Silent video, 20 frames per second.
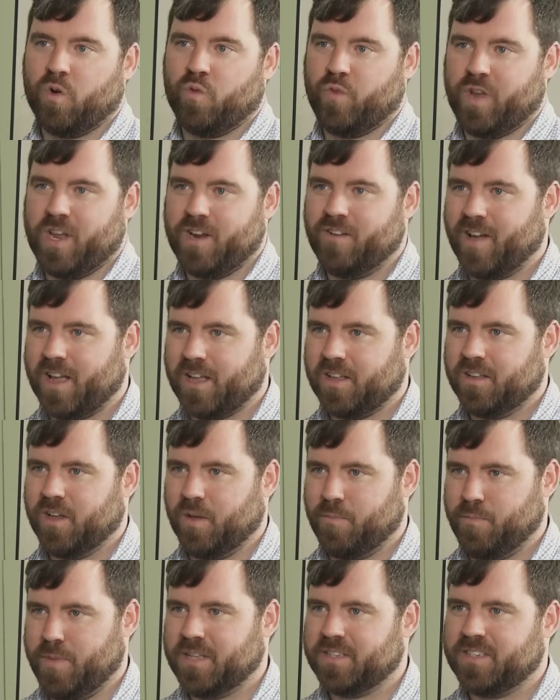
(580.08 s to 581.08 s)
and read like
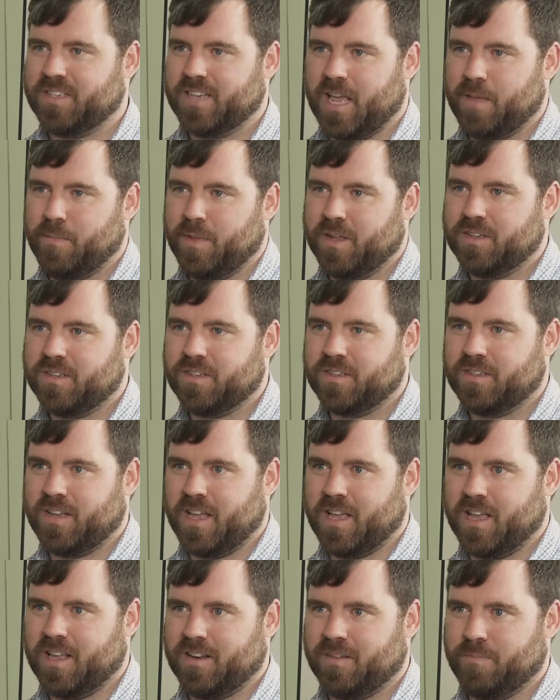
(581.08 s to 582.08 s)
commit statements
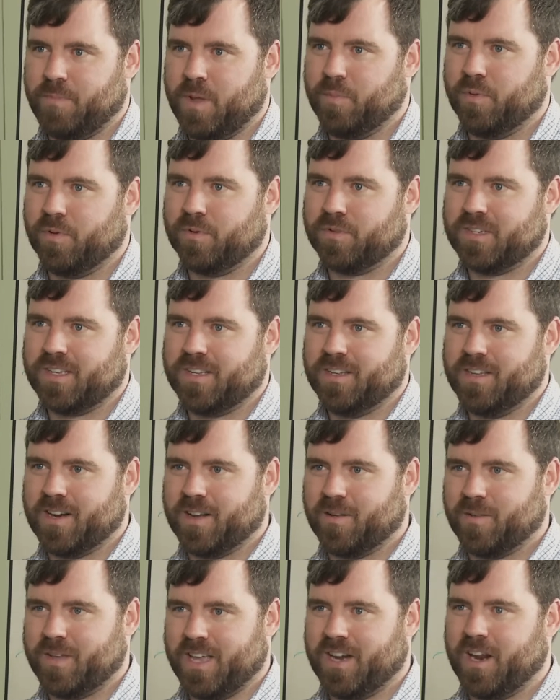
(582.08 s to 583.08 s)
in people's you
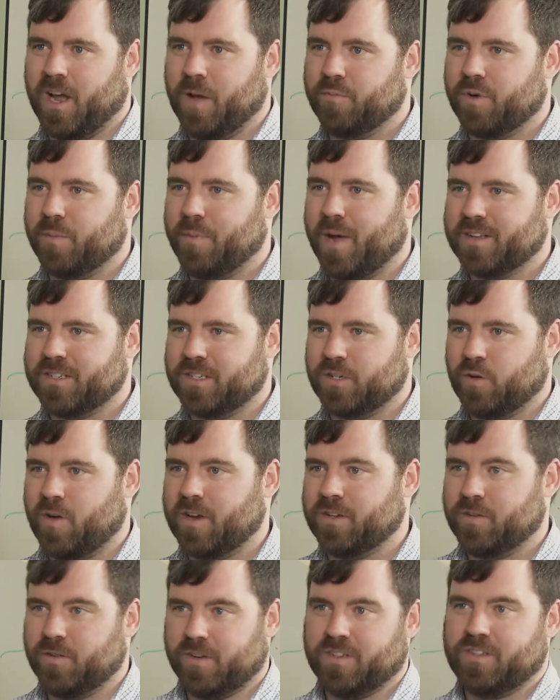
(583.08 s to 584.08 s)
know GitHub
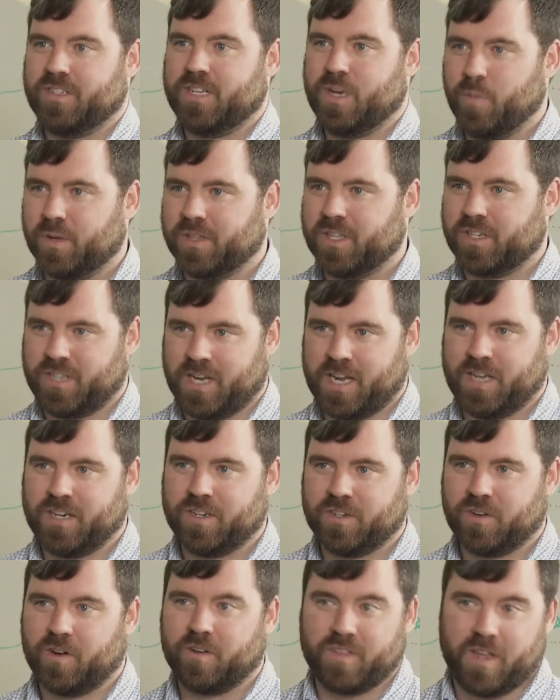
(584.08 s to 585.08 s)
repositories, you can see what the
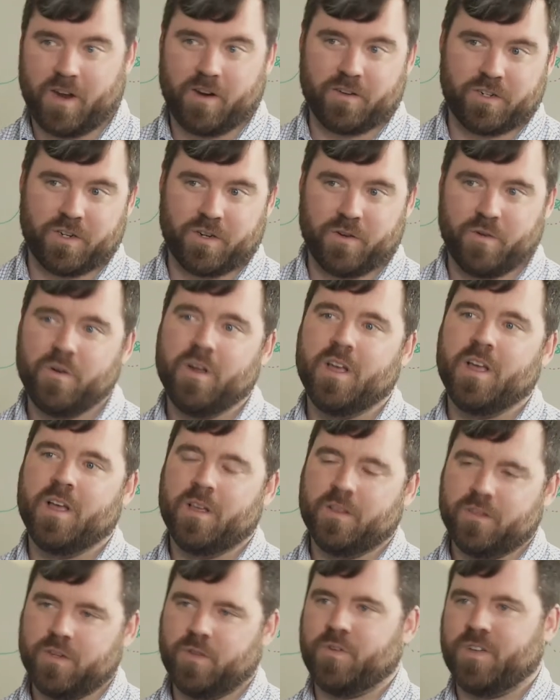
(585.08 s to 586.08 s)
changes are there too.
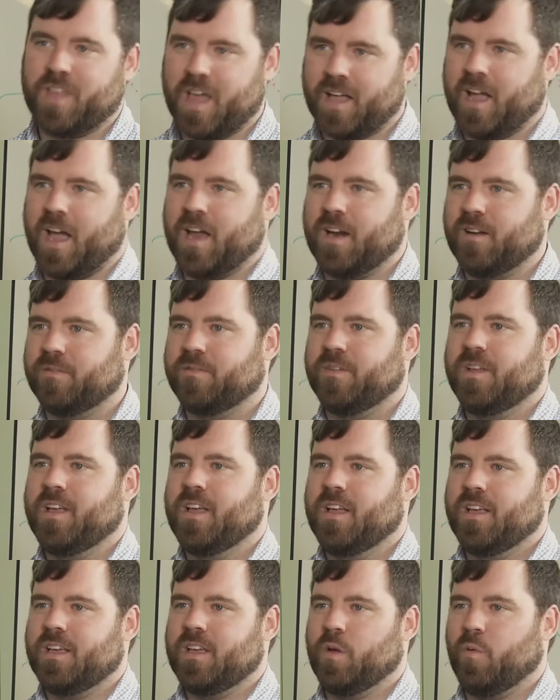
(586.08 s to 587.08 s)
Right. So if you're that kind of
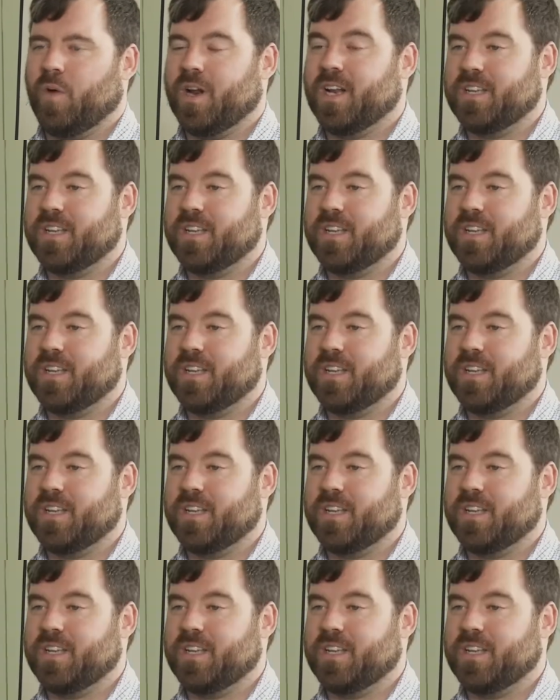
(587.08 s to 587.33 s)
you want